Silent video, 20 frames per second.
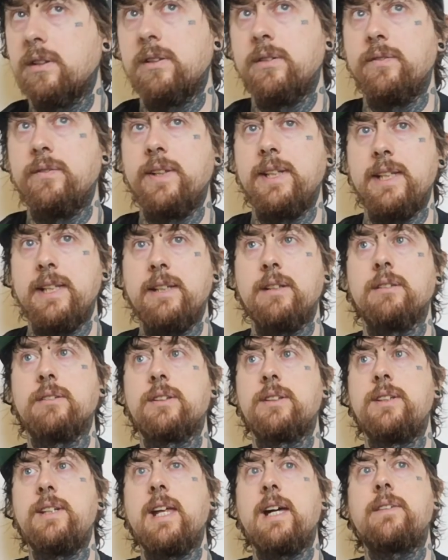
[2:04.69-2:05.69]
The
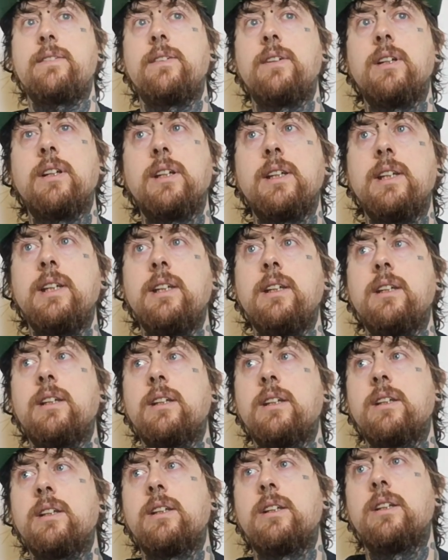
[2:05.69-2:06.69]
needles definitely
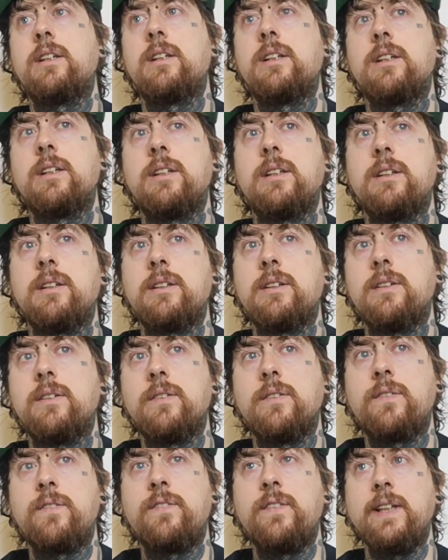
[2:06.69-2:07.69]

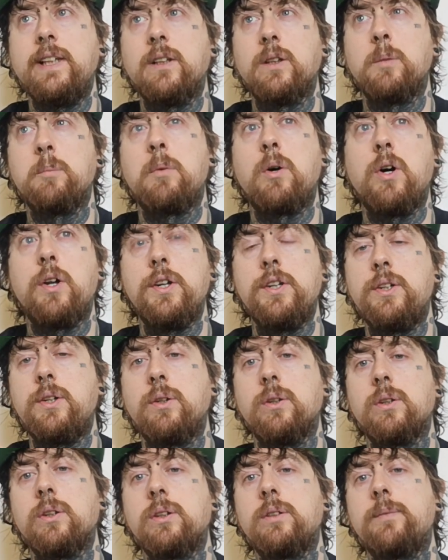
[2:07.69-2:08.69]
feel more
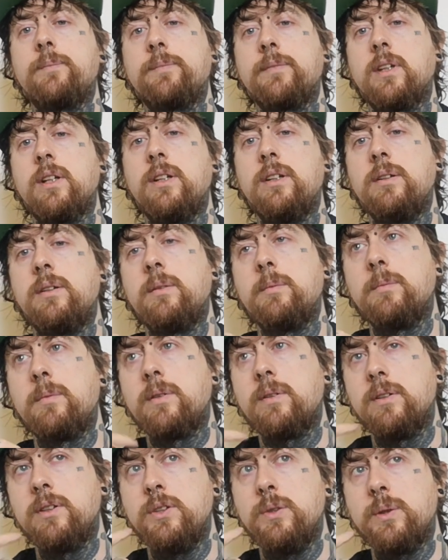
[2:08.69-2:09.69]
dull, and
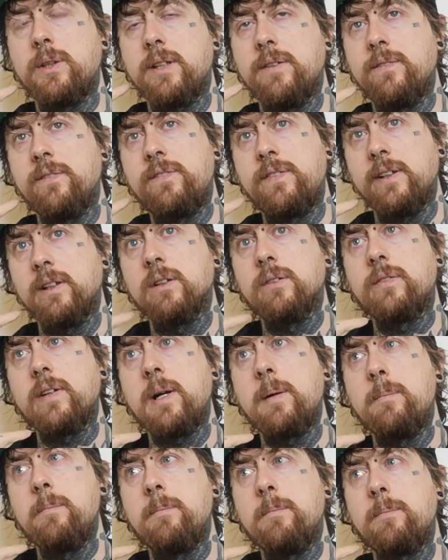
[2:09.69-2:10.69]
you can feel
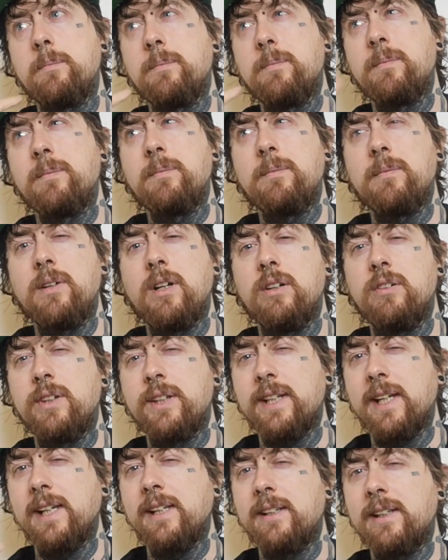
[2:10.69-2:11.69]
them
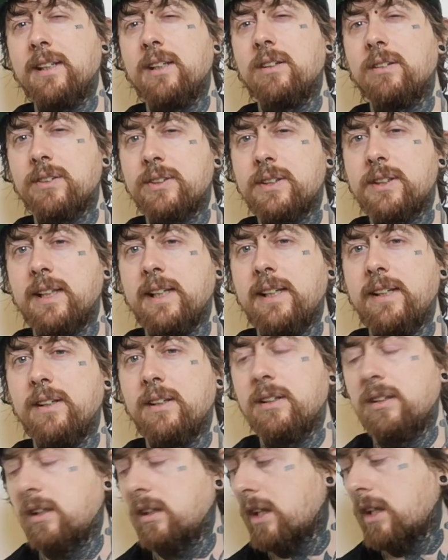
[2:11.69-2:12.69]
irritating your skin
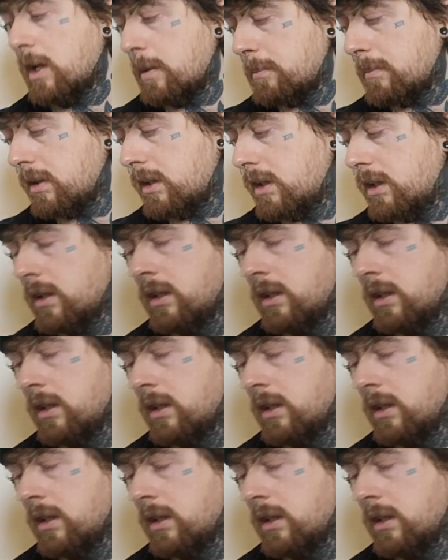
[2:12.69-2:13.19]
a lot more.